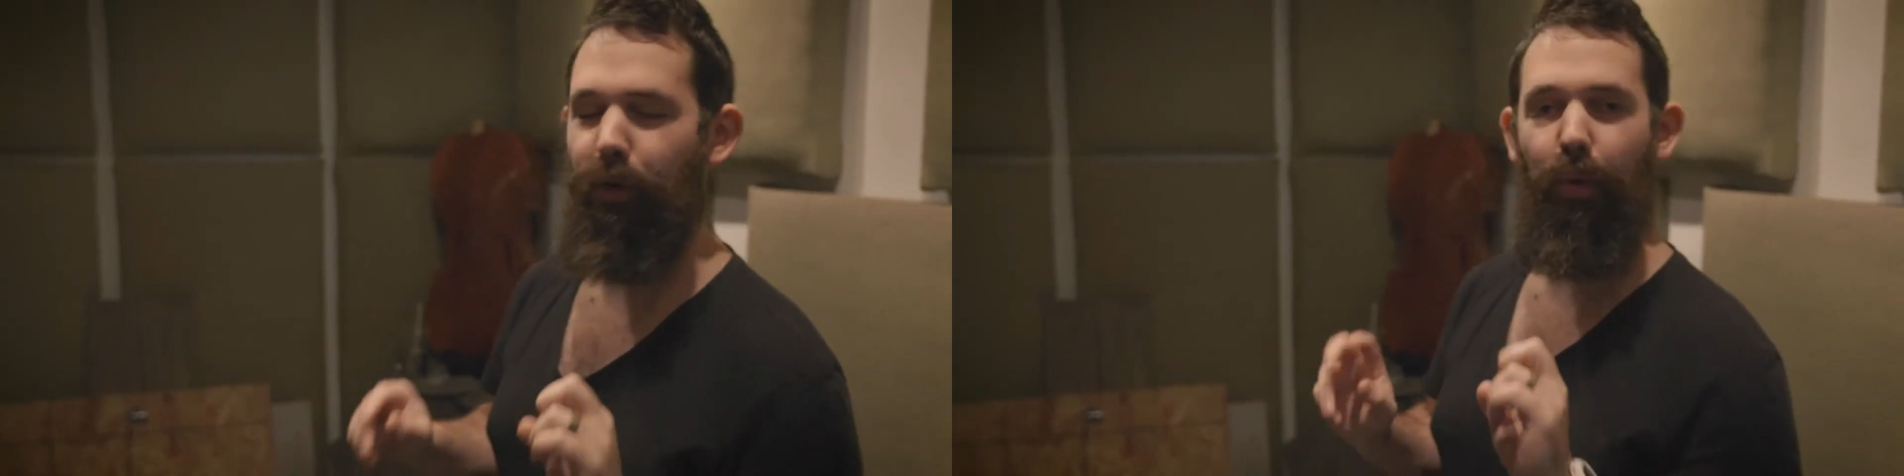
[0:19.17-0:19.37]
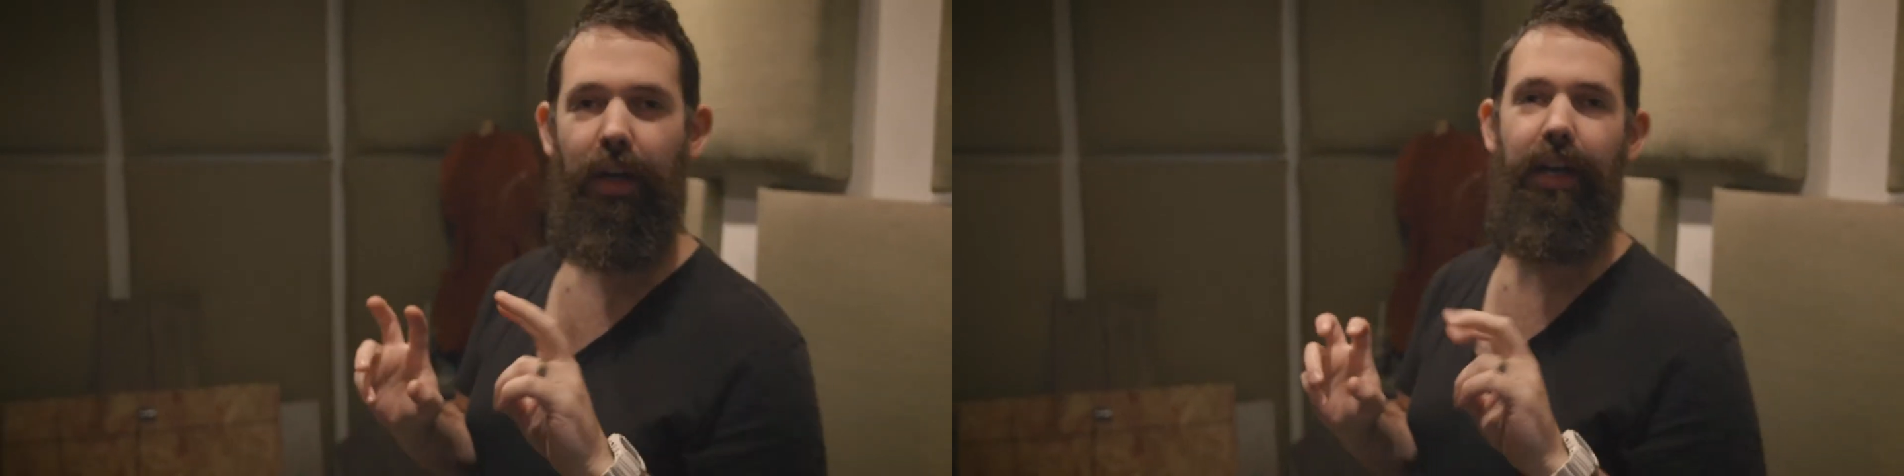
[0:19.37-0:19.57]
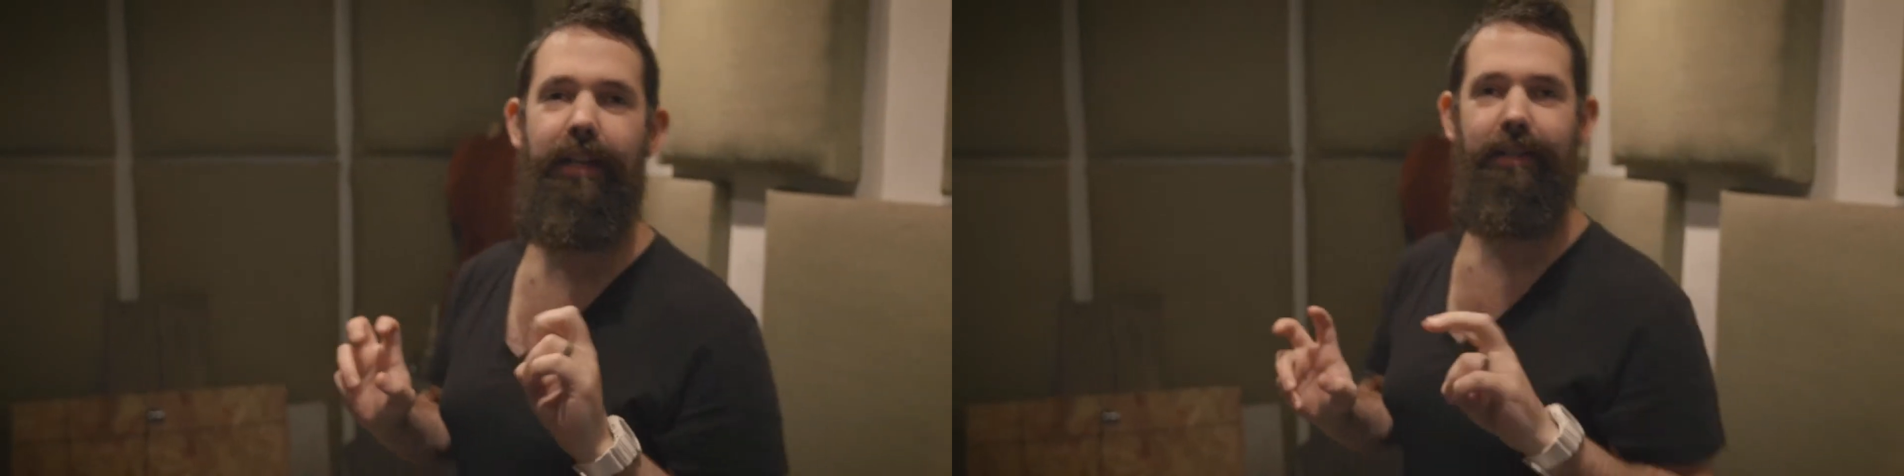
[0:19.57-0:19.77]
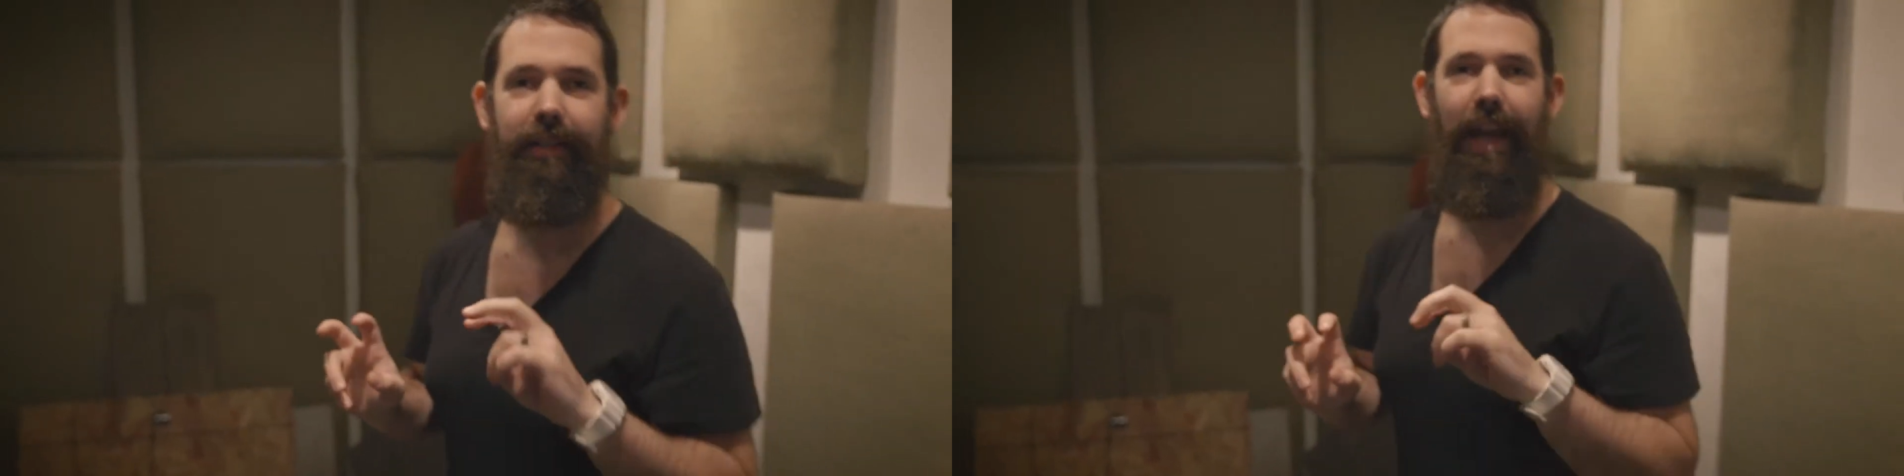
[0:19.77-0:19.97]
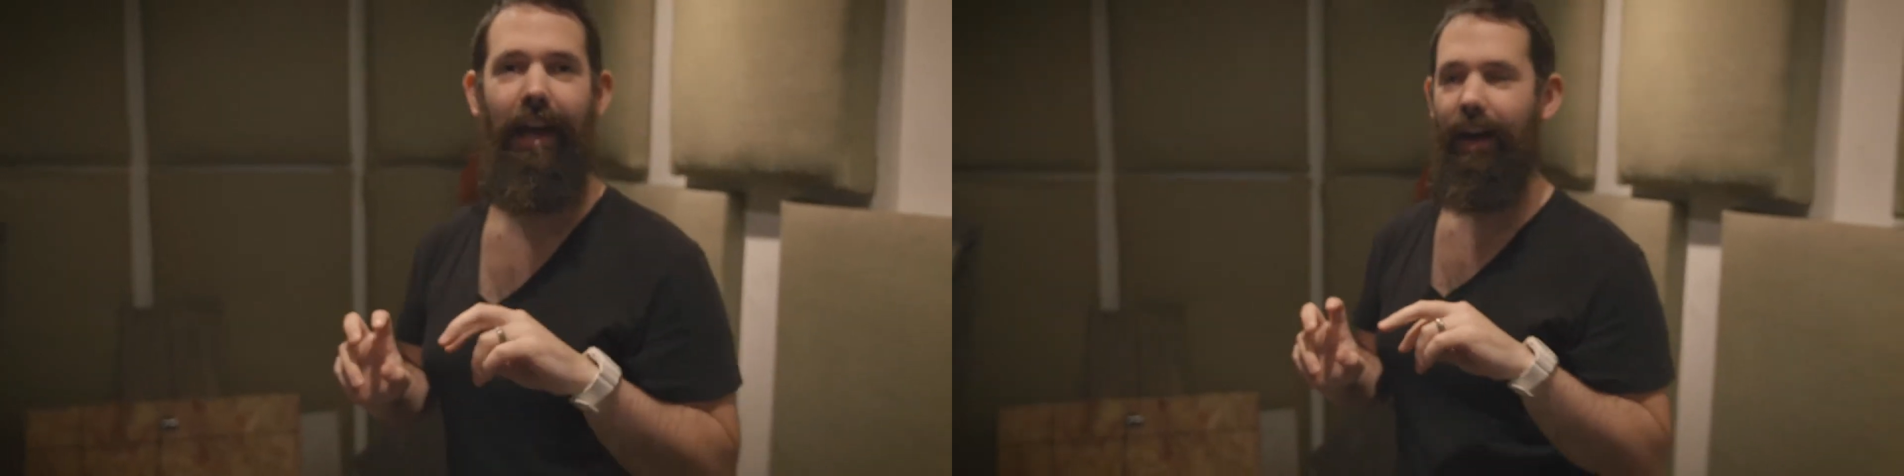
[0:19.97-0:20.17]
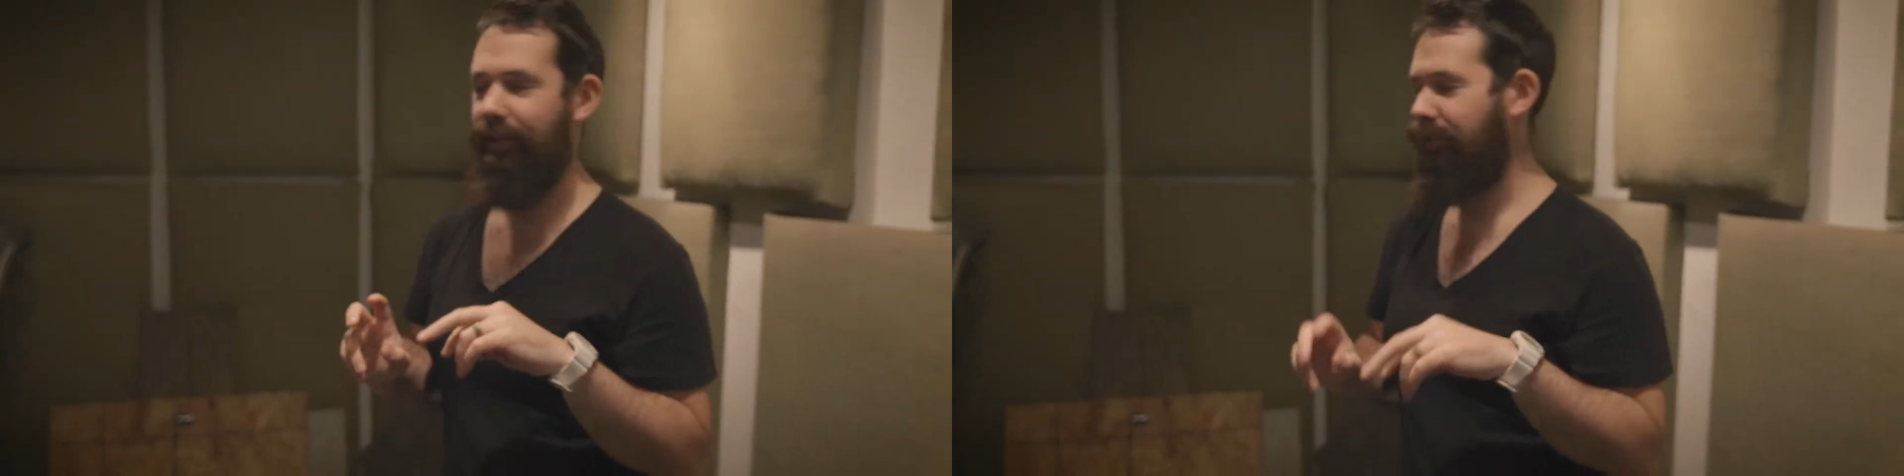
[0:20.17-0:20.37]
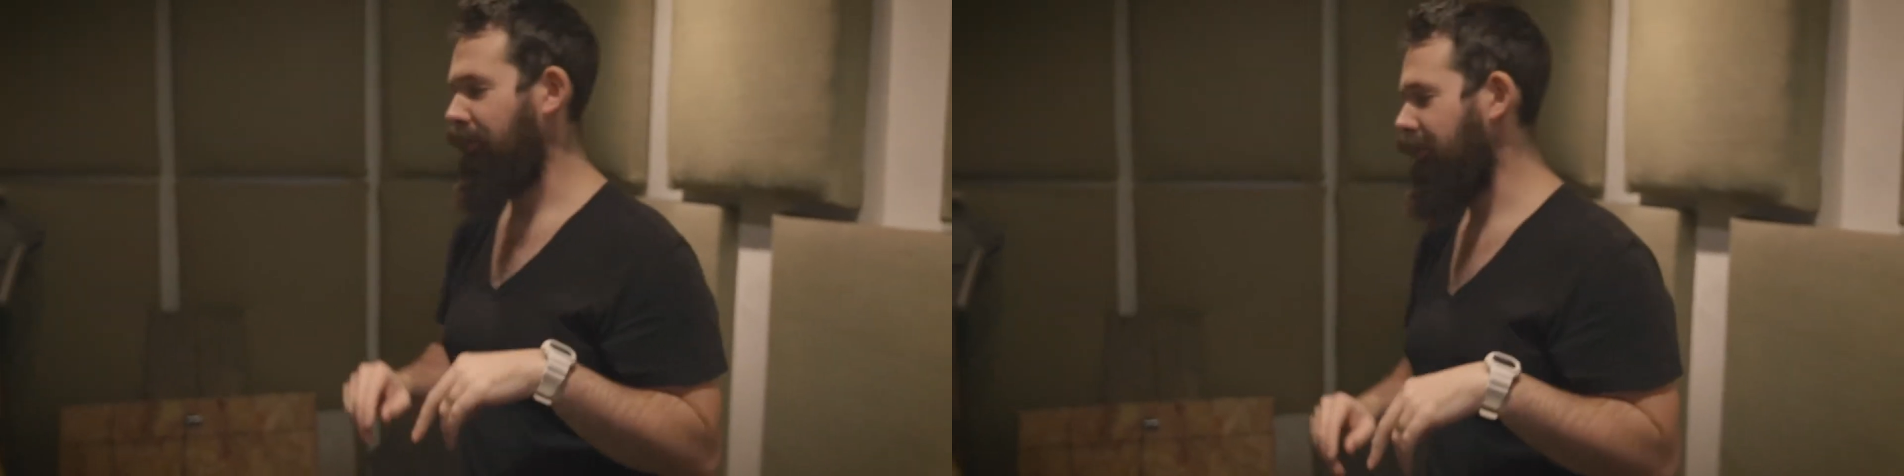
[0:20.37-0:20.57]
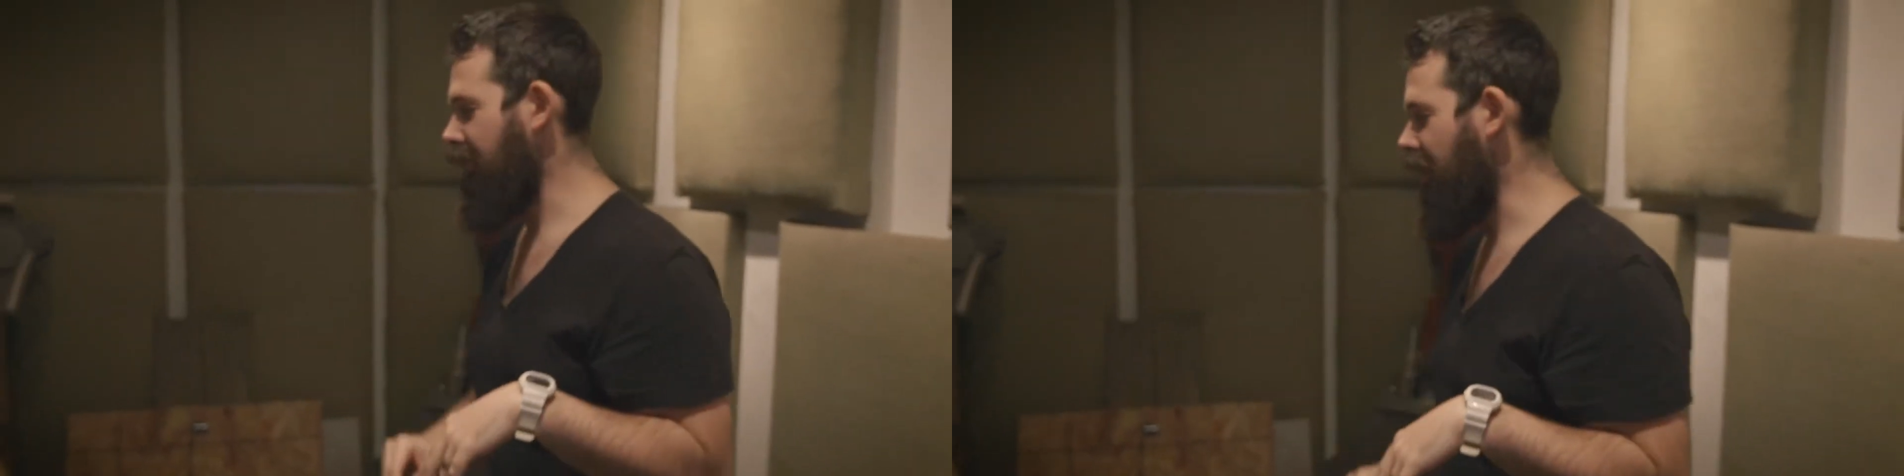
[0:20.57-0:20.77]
organized chaos or